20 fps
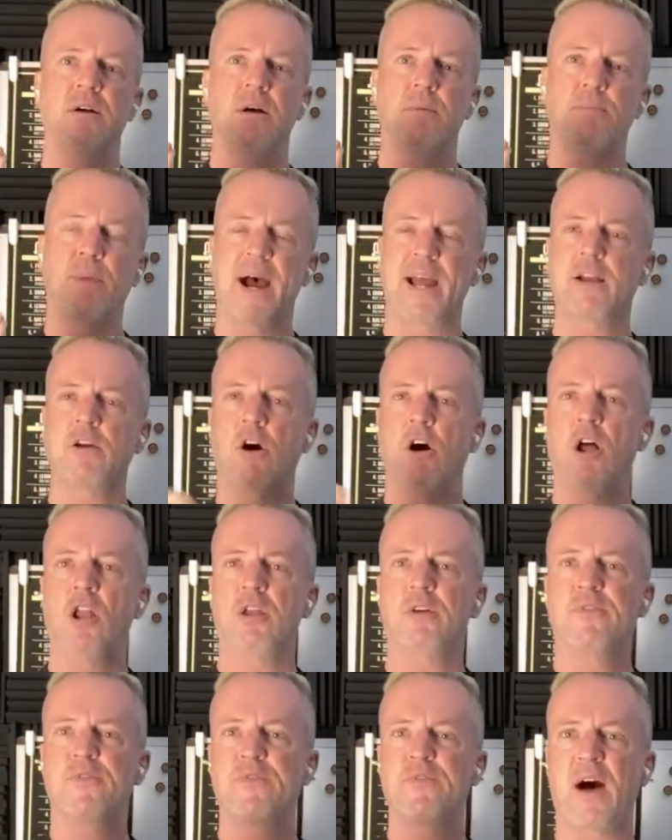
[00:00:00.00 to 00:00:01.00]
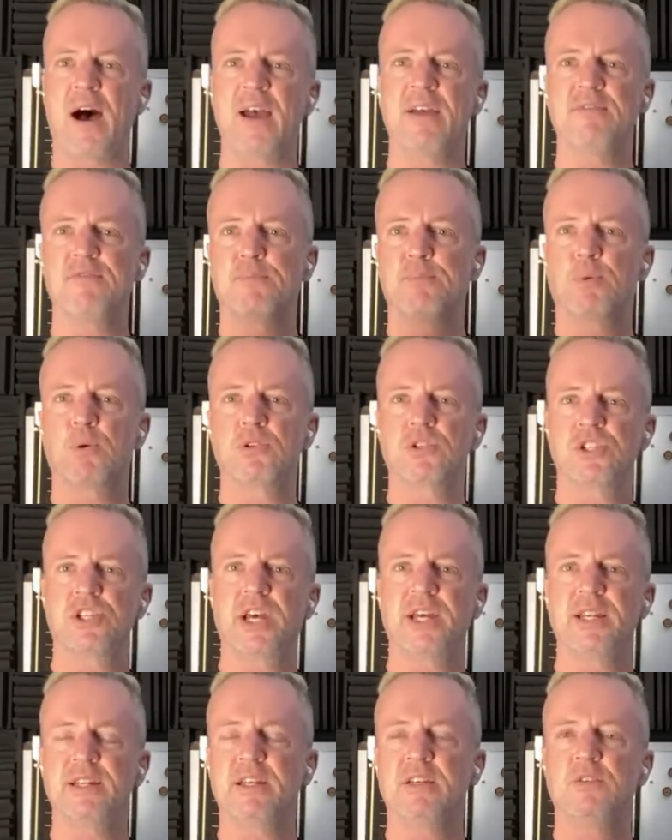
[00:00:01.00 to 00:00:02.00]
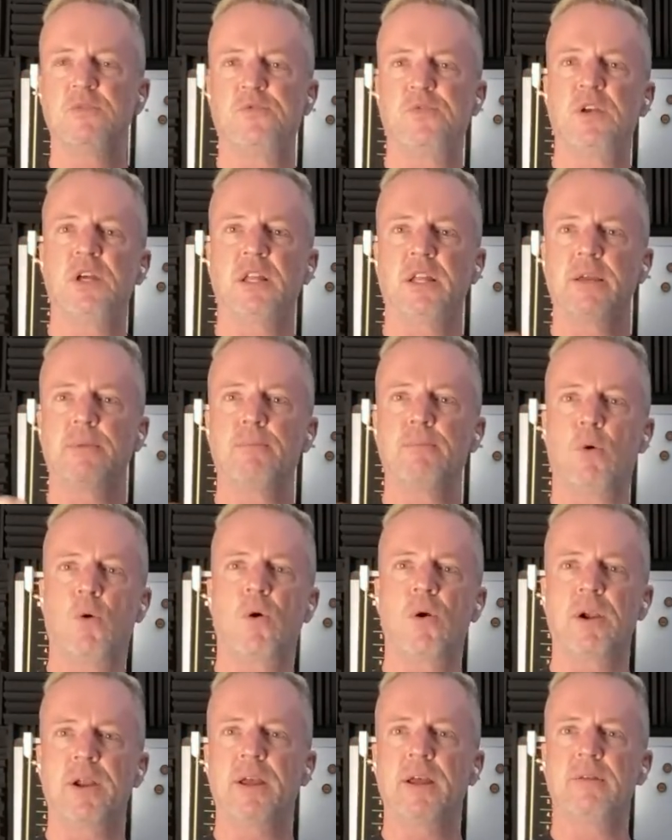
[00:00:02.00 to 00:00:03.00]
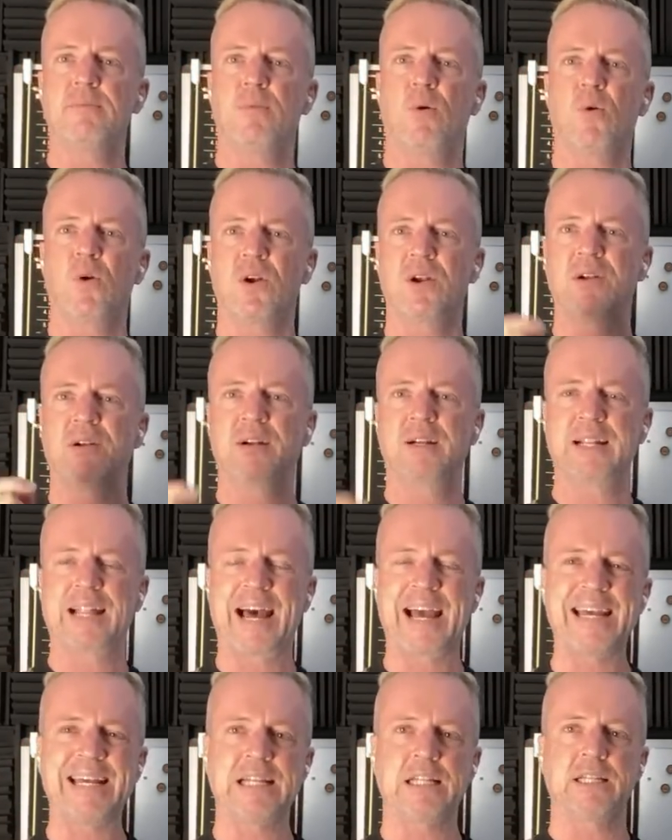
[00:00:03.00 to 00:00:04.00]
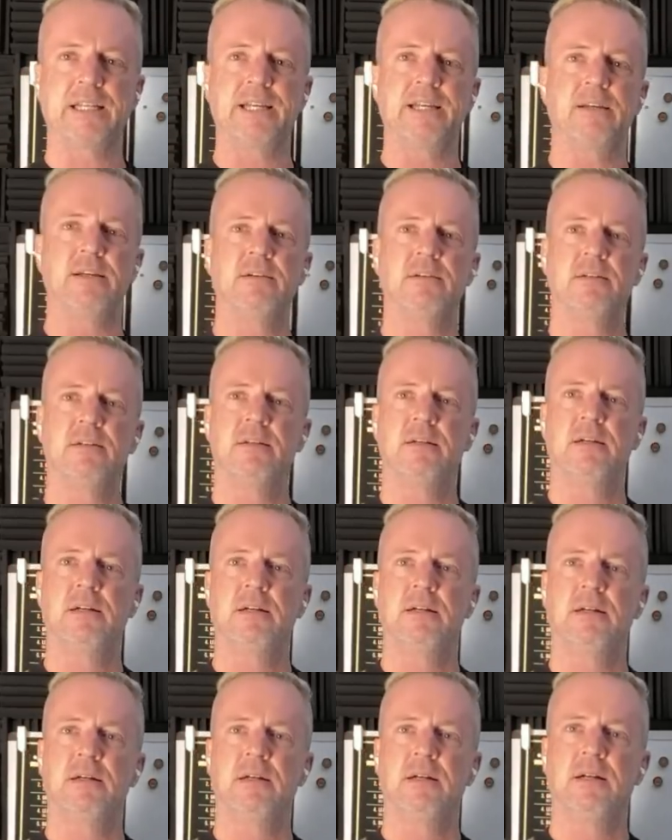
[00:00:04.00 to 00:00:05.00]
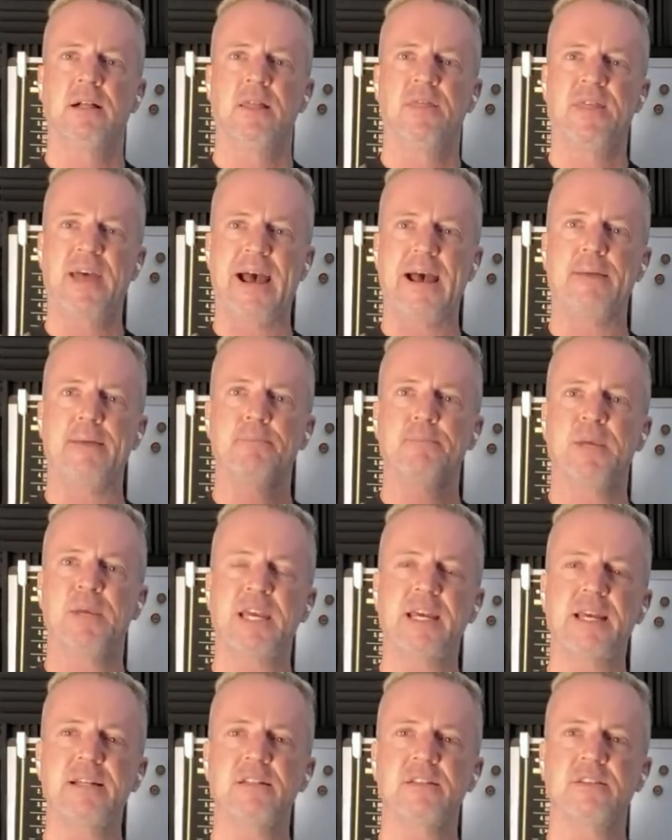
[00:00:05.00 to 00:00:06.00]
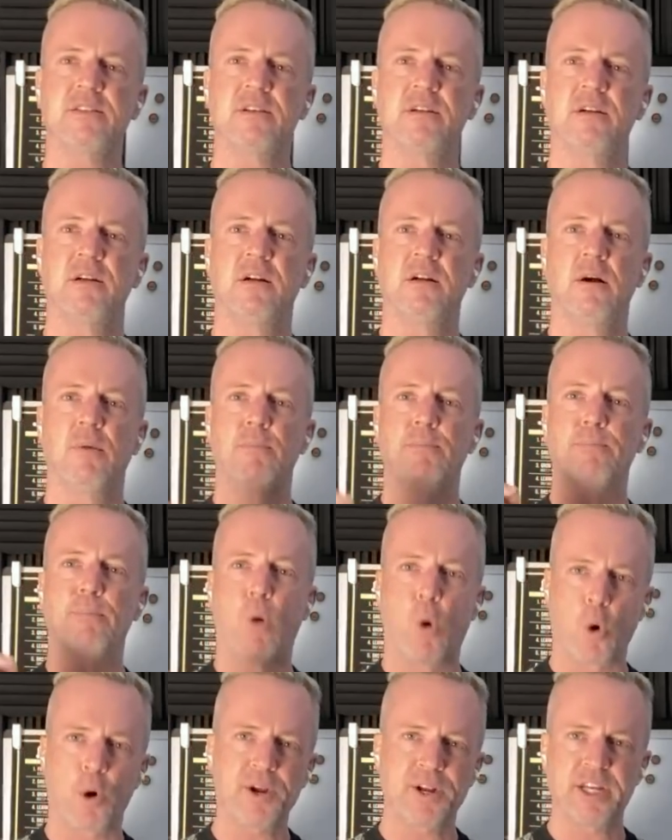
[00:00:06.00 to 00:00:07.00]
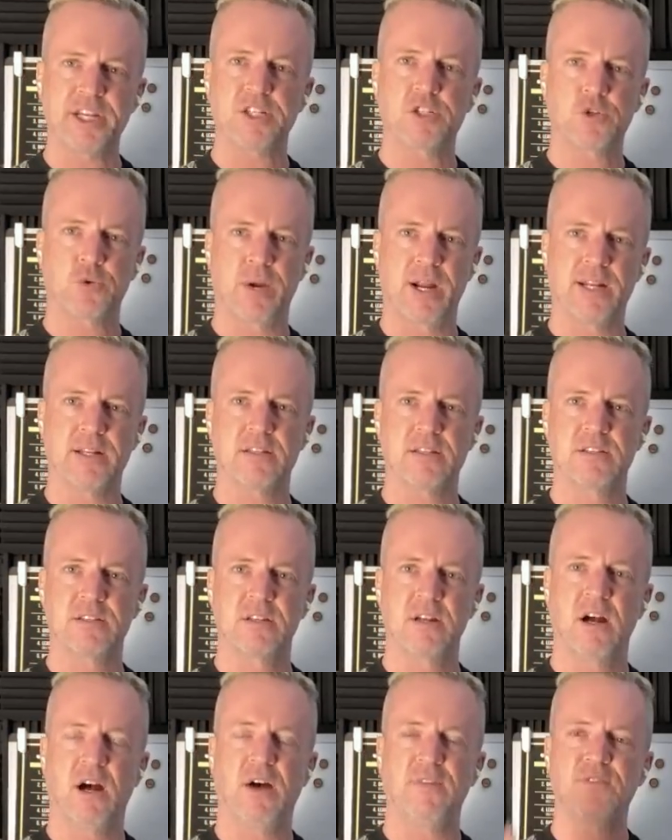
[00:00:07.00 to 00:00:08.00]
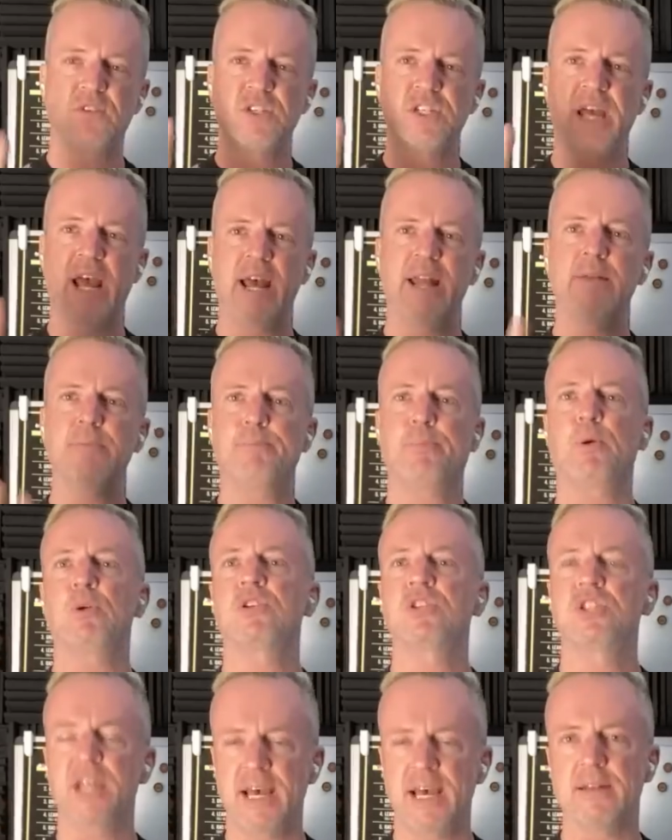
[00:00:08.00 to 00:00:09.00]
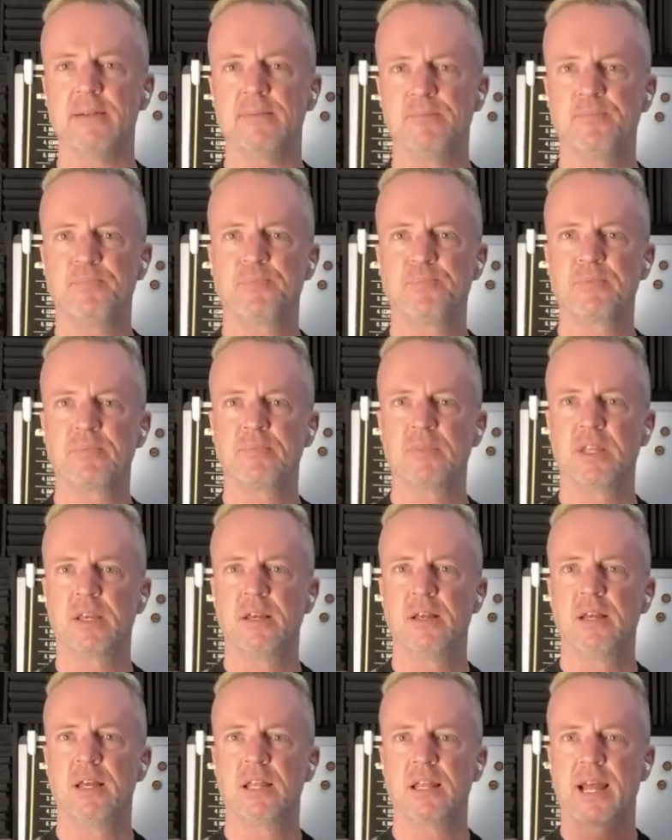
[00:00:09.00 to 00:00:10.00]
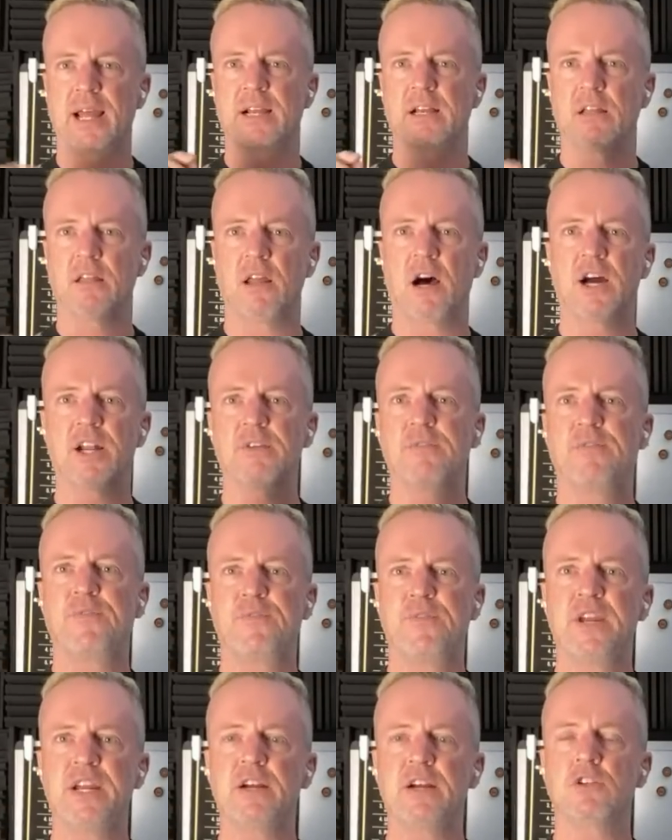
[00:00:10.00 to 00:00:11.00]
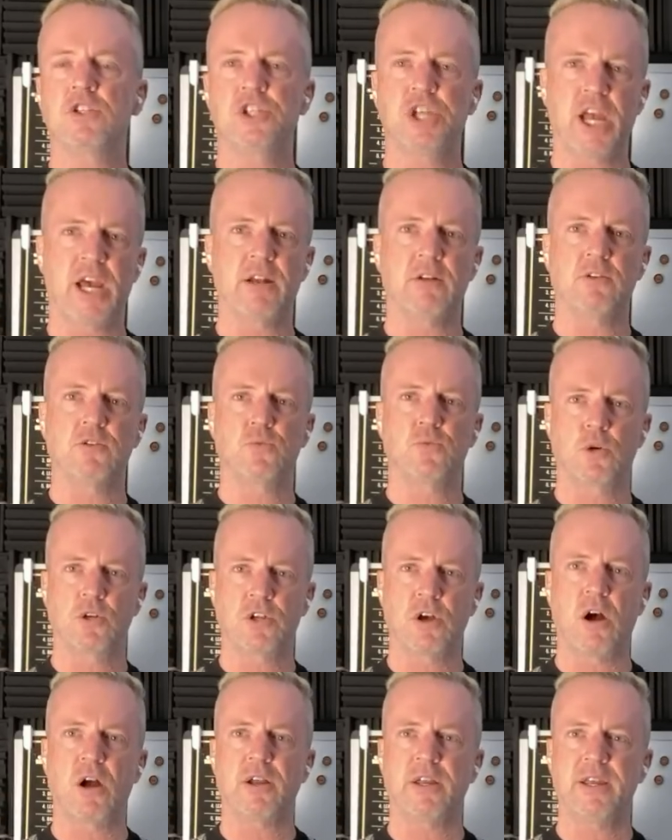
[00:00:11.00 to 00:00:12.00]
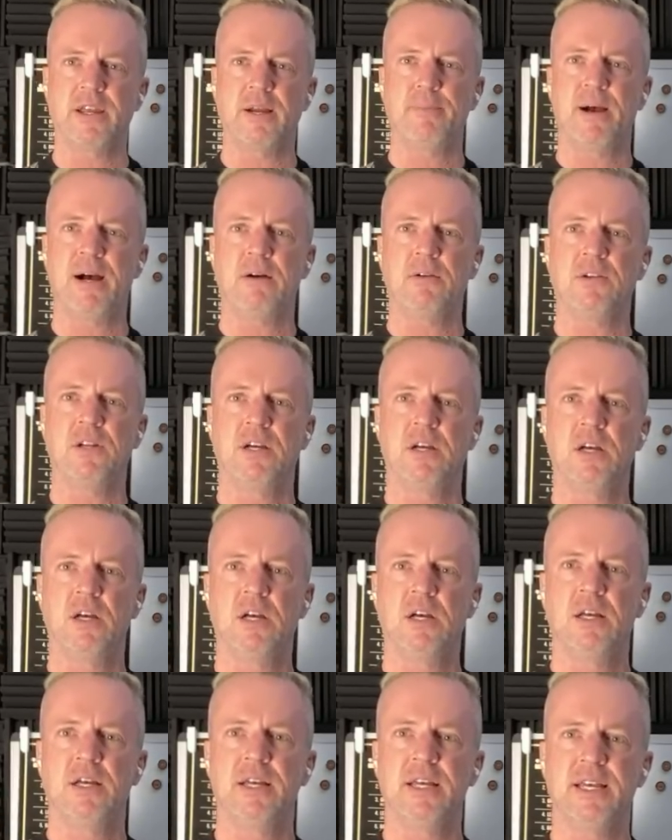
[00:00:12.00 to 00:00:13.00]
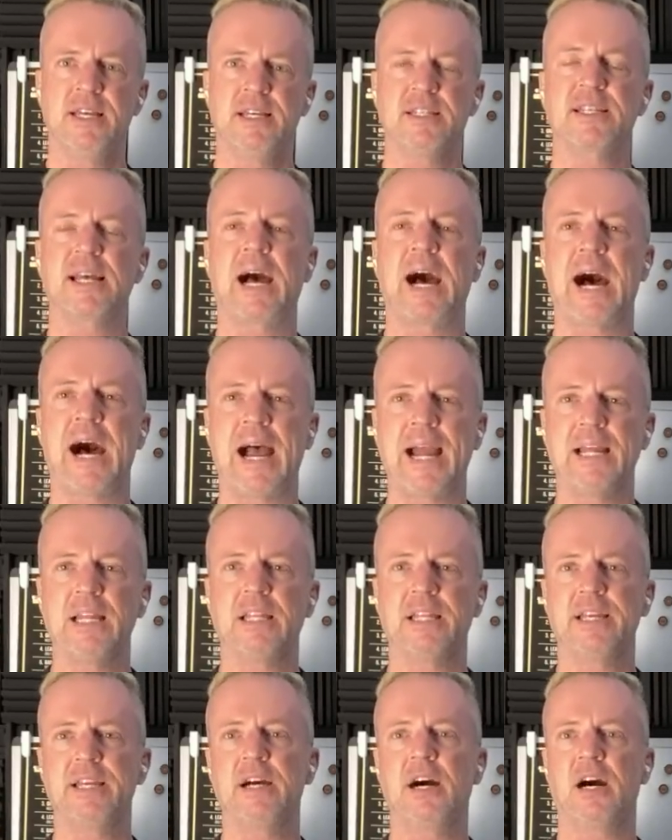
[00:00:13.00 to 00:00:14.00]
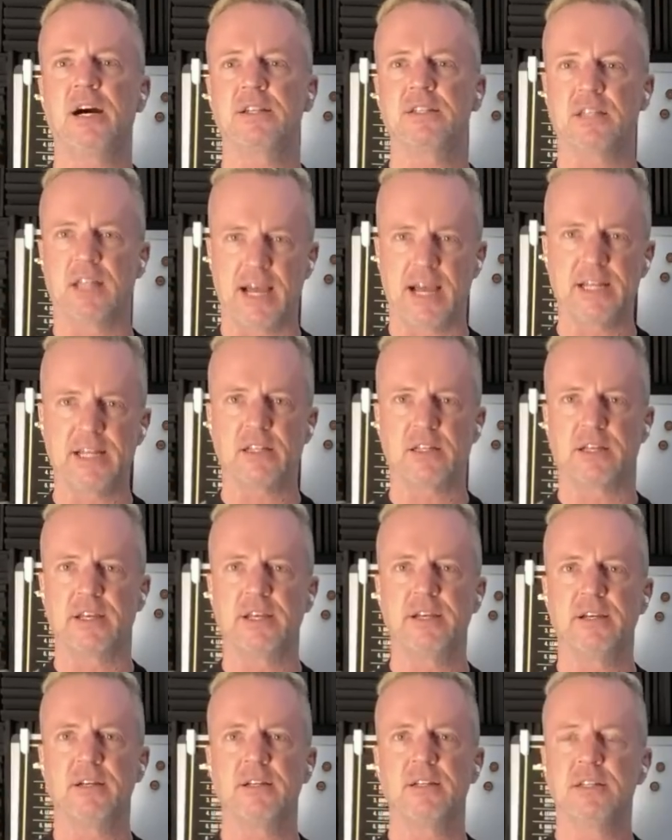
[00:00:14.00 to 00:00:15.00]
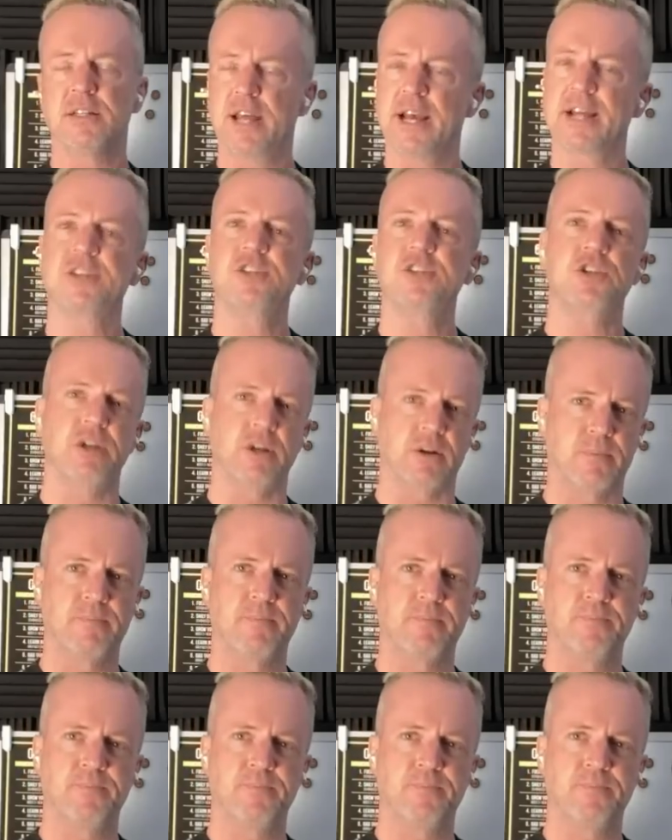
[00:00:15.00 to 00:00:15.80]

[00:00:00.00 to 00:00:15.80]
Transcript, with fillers: My call of 5% is feeling more and more likely. That means mortgage rates of 10%. Like a lot of fear channels we're talking about, is highly unlikely next year.